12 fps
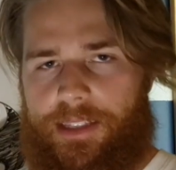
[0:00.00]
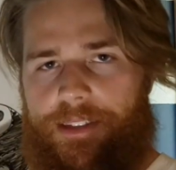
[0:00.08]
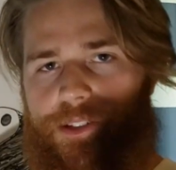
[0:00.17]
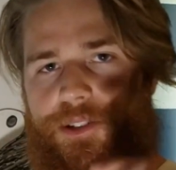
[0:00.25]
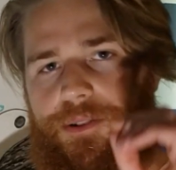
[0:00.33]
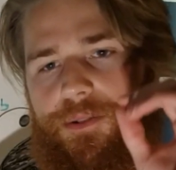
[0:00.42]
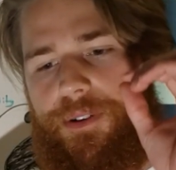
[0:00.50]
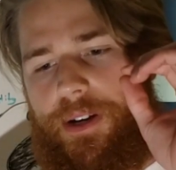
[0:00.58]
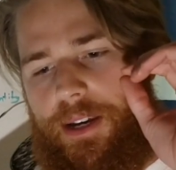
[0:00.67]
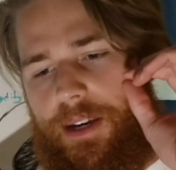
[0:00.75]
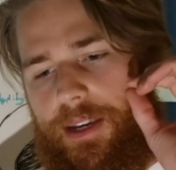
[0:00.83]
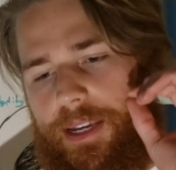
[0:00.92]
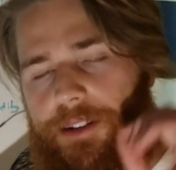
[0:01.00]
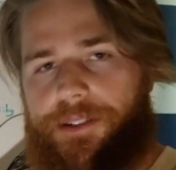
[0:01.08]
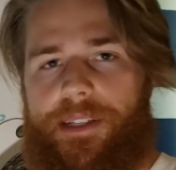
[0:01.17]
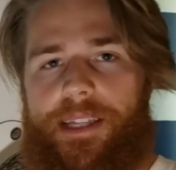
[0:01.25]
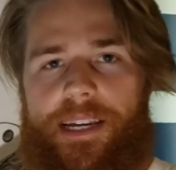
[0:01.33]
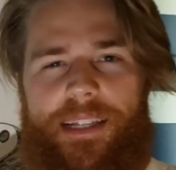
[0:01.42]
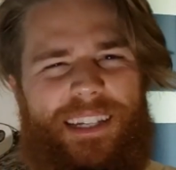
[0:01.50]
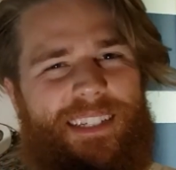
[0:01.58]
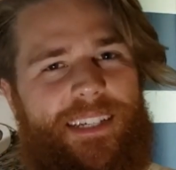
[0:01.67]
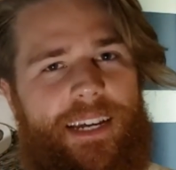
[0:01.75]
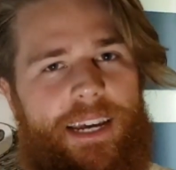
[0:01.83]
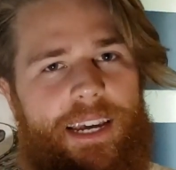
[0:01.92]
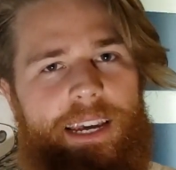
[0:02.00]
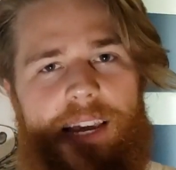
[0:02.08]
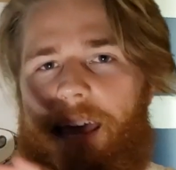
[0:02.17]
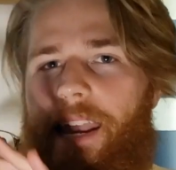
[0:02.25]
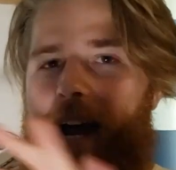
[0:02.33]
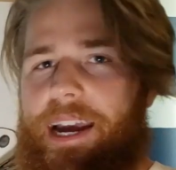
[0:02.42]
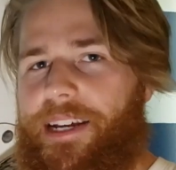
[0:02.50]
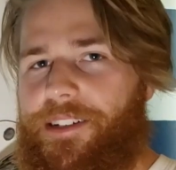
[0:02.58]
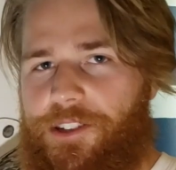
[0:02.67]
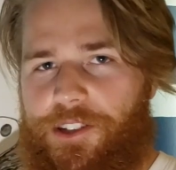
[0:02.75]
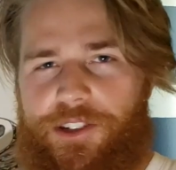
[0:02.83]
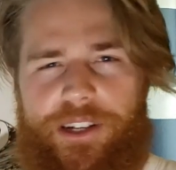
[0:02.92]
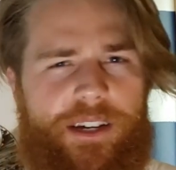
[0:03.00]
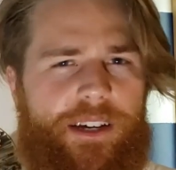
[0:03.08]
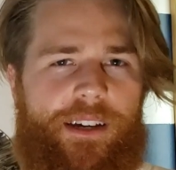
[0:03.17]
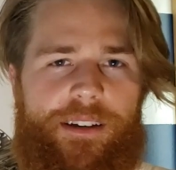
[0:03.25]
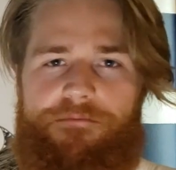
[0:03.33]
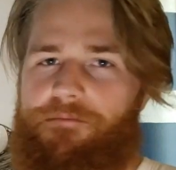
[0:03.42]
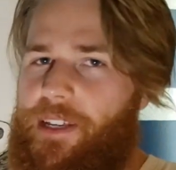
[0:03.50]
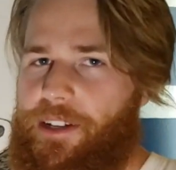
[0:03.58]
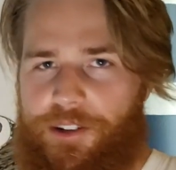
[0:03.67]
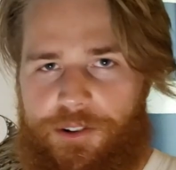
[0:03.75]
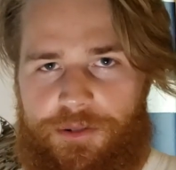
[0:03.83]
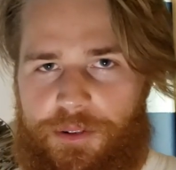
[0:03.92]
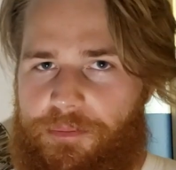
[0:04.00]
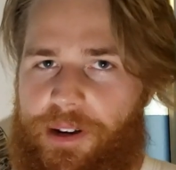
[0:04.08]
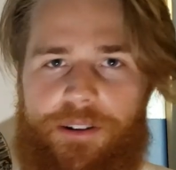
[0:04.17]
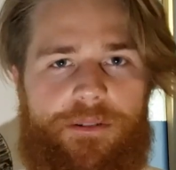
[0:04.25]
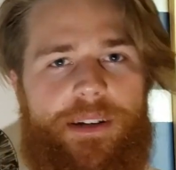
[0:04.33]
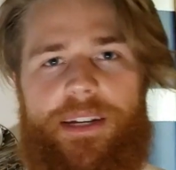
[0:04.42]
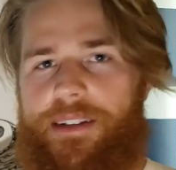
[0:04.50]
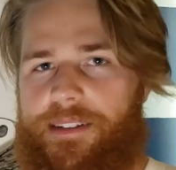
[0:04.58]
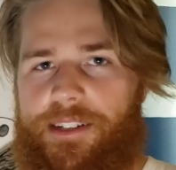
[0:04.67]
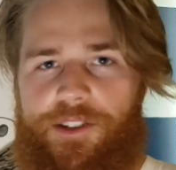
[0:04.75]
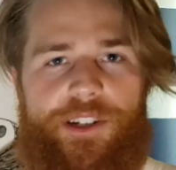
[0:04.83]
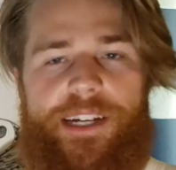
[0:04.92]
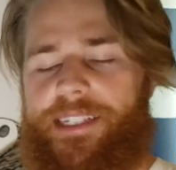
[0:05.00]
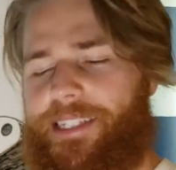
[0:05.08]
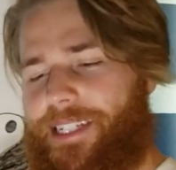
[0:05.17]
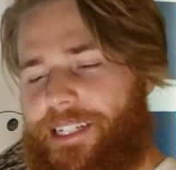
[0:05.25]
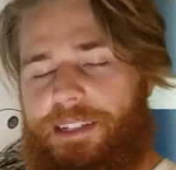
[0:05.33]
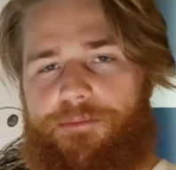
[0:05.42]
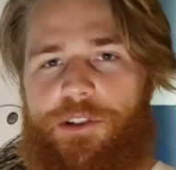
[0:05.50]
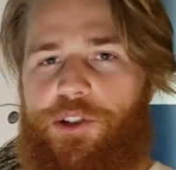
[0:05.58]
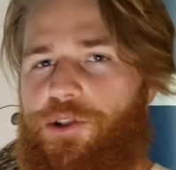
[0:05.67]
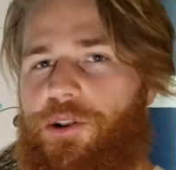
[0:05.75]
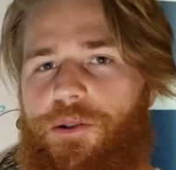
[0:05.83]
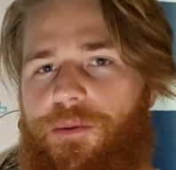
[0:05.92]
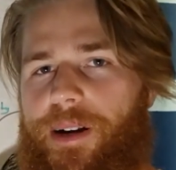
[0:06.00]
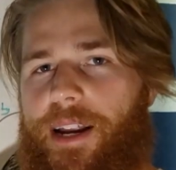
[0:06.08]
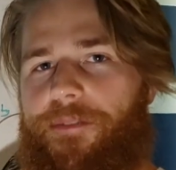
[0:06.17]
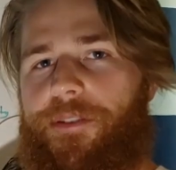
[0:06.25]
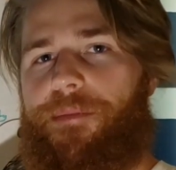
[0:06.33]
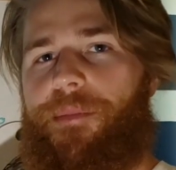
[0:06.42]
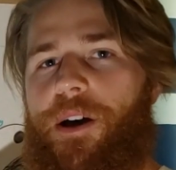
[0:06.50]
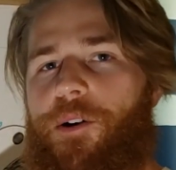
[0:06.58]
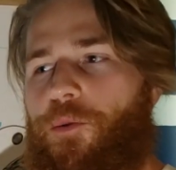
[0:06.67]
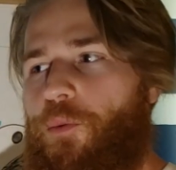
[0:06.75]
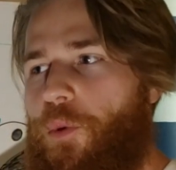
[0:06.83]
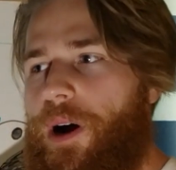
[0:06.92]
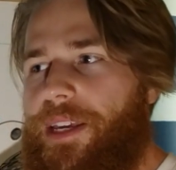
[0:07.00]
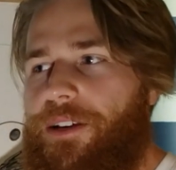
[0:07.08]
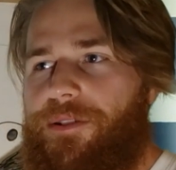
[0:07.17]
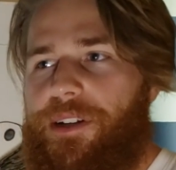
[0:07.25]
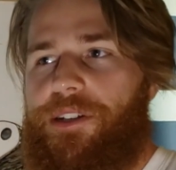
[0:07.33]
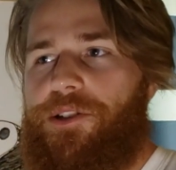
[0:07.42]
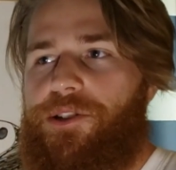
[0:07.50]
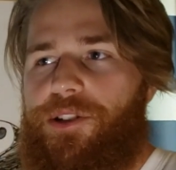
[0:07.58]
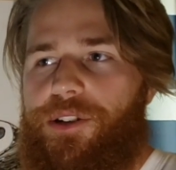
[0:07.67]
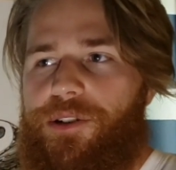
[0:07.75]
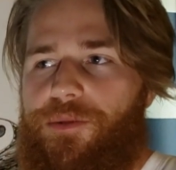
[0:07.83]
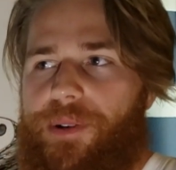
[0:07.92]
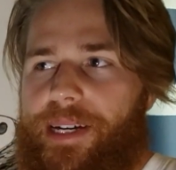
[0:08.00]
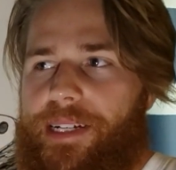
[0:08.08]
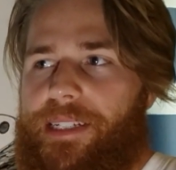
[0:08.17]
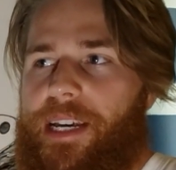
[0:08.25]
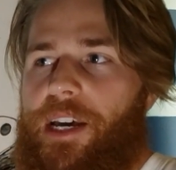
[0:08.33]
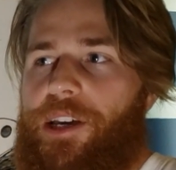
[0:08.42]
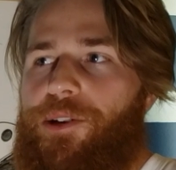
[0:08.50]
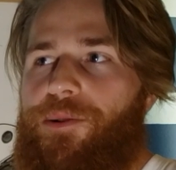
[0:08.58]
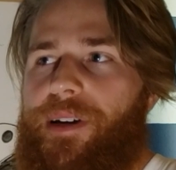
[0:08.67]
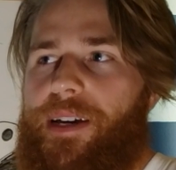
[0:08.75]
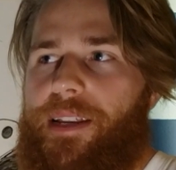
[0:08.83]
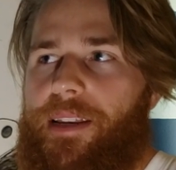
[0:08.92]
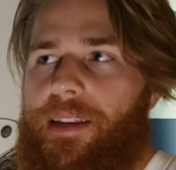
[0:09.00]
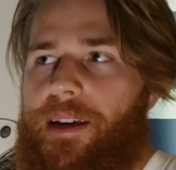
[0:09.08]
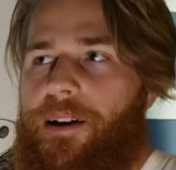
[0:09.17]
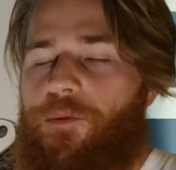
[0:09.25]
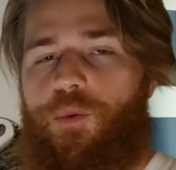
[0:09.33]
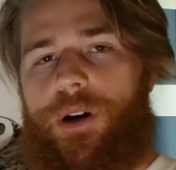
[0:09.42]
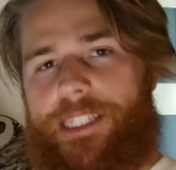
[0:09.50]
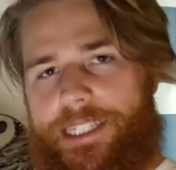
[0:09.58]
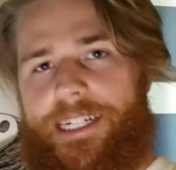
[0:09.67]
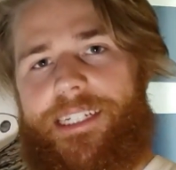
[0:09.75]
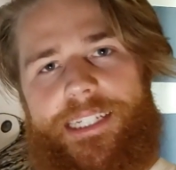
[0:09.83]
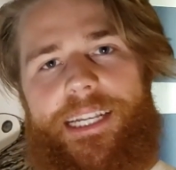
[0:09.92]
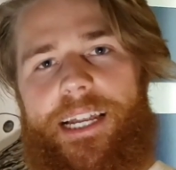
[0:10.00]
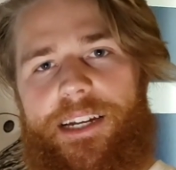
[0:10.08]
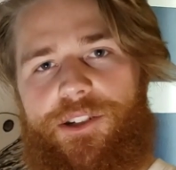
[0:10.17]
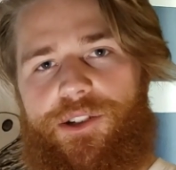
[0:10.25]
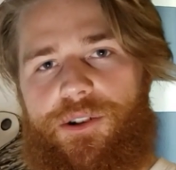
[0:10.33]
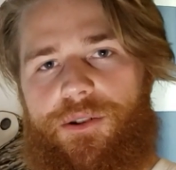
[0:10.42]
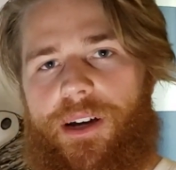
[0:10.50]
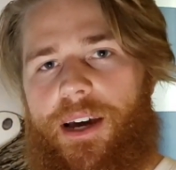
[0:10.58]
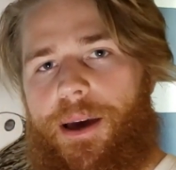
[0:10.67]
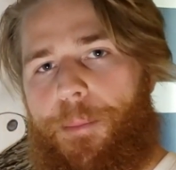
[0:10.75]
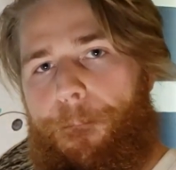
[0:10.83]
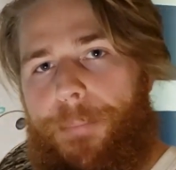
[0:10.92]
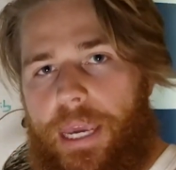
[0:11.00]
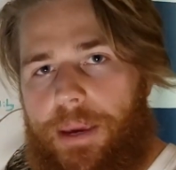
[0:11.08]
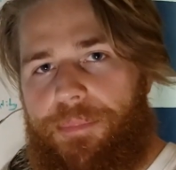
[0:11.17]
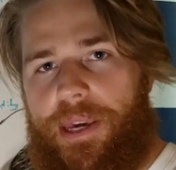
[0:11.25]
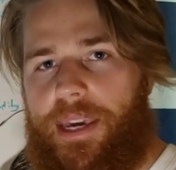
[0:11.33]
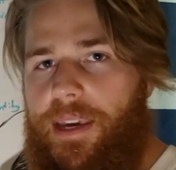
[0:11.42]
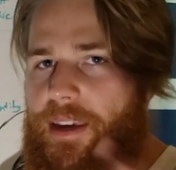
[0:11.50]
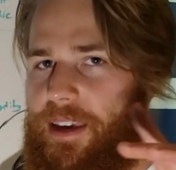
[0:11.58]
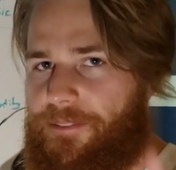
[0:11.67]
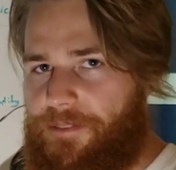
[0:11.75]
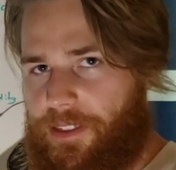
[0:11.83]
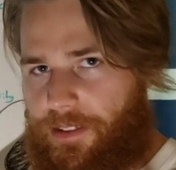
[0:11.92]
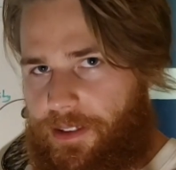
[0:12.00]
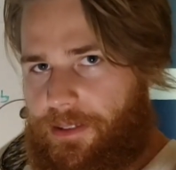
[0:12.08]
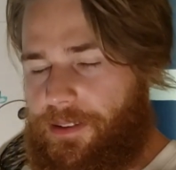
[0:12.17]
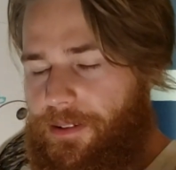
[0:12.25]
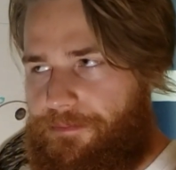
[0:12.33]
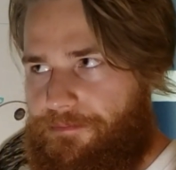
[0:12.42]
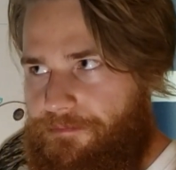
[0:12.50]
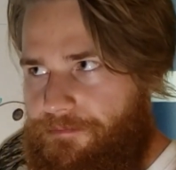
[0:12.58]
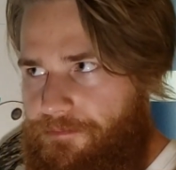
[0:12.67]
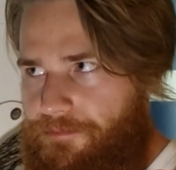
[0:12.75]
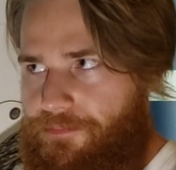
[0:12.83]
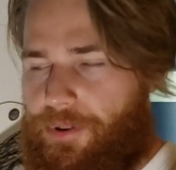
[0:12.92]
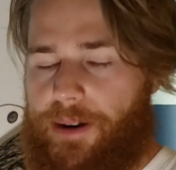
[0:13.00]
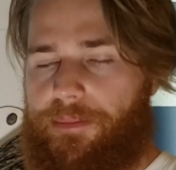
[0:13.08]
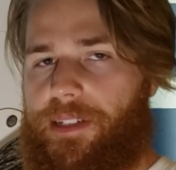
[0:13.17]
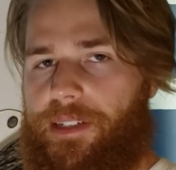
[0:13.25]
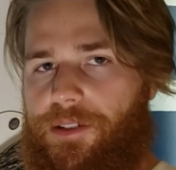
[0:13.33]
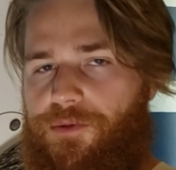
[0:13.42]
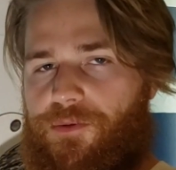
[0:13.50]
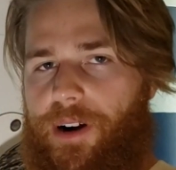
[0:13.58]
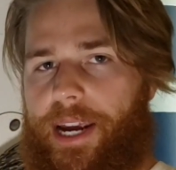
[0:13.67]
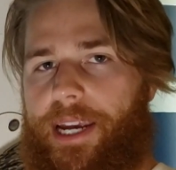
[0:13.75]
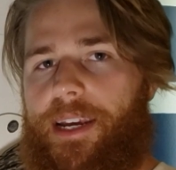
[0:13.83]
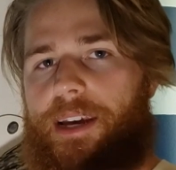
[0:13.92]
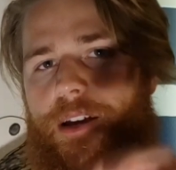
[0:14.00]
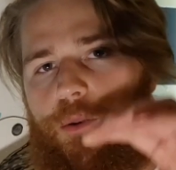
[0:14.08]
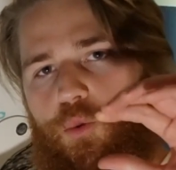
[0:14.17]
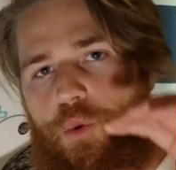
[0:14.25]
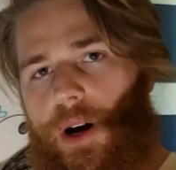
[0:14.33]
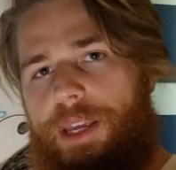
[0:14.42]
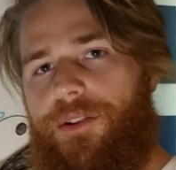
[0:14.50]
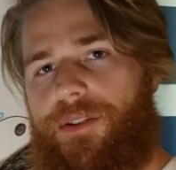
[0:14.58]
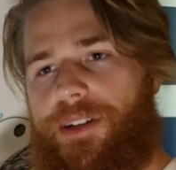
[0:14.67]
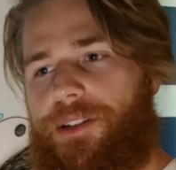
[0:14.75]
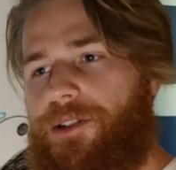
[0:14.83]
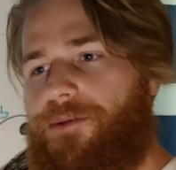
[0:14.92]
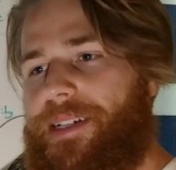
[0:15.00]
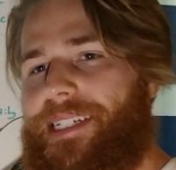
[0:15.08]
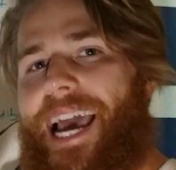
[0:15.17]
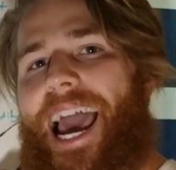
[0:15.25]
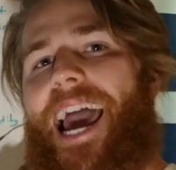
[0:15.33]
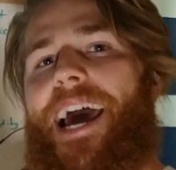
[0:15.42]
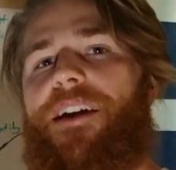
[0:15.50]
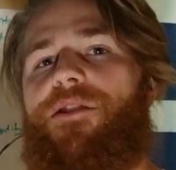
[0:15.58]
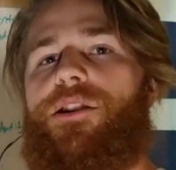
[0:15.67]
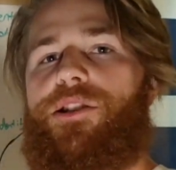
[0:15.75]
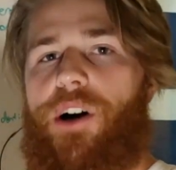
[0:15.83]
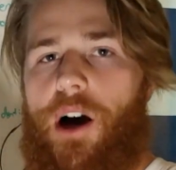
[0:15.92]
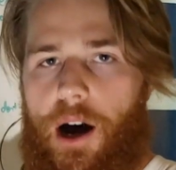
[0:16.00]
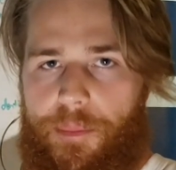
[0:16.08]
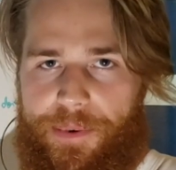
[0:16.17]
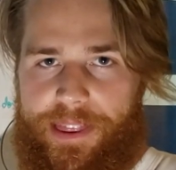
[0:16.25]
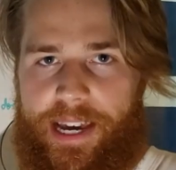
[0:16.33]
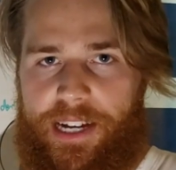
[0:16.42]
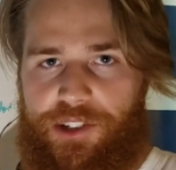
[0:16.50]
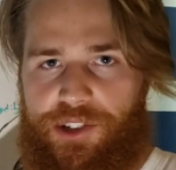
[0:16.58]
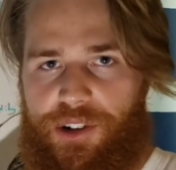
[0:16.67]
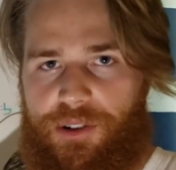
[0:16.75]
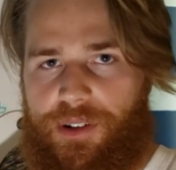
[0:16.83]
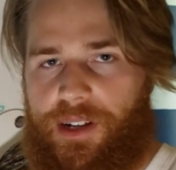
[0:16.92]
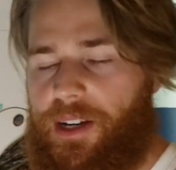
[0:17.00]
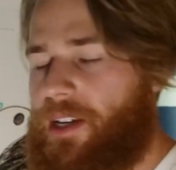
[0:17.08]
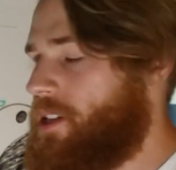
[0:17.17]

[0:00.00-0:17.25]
so here's the thing. Let's say an INTJ, like your golden pair, or ENTJ sets up a joke, whatever. What you can do is you can, once they set a joke, maybe if the premise is right, what you can do is add on top of that joke.